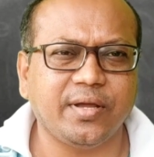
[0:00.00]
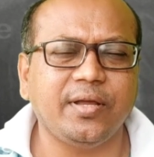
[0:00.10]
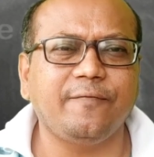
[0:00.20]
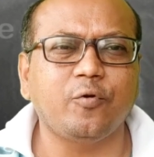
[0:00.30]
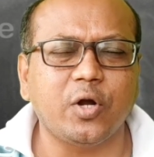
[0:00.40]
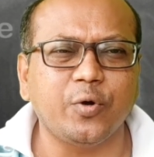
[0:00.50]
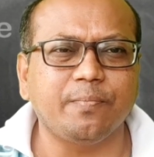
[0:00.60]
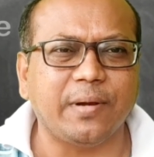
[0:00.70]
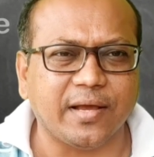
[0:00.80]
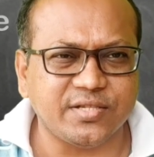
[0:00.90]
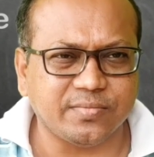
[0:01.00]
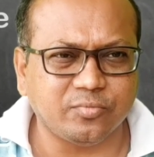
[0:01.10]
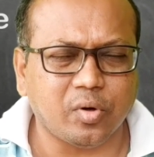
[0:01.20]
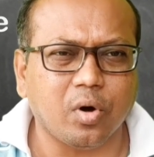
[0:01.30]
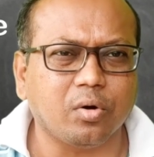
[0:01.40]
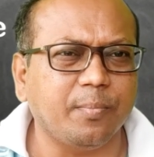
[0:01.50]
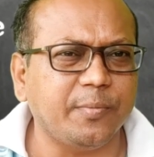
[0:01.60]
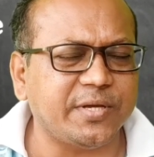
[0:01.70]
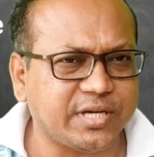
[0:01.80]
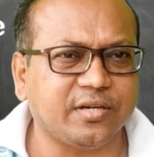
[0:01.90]
if you are doing plagiarism or copy
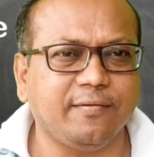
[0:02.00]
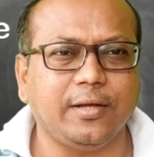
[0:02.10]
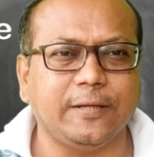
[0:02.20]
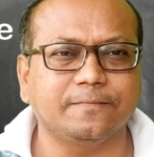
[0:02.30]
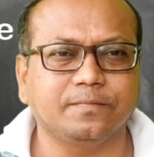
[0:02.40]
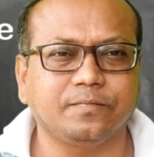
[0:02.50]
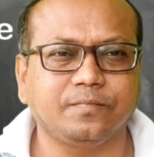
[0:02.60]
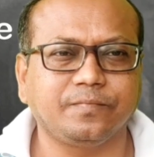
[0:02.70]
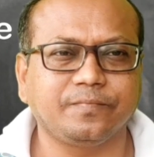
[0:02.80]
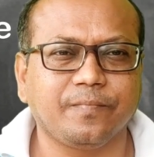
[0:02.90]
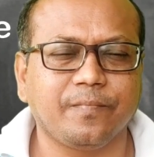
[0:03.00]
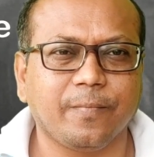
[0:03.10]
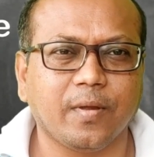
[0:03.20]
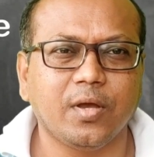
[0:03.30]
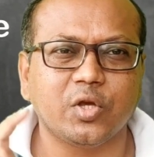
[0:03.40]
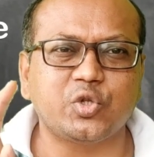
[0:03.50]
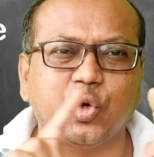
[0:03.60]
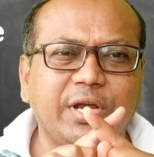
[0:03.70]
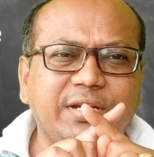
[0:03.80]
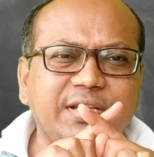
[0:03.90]
paste activity.
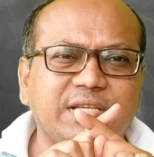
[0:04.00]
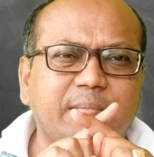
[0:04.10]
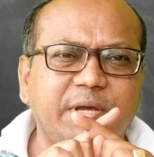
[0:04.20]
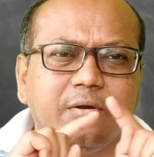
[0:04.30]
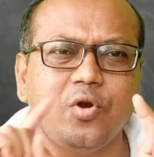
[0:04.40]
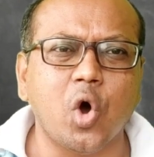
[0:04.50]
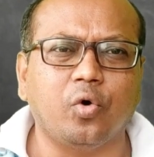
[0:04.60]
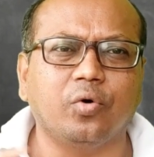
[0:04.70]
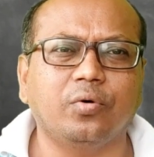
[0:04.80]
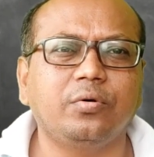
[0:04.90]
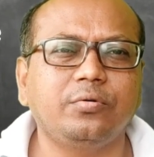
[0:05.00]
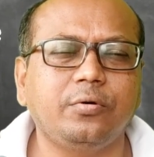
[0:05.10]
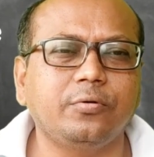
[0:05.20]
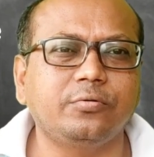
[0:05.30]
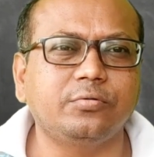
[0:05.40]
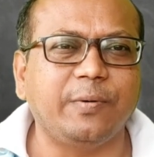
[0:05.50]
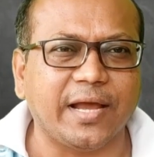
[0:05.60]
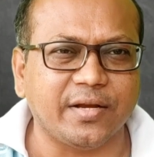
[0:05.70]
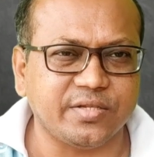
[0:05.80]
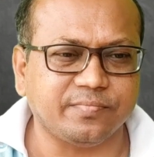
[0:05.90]
So it is a big no to
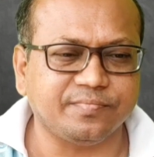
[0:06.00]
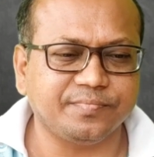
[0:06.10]
plagiarism.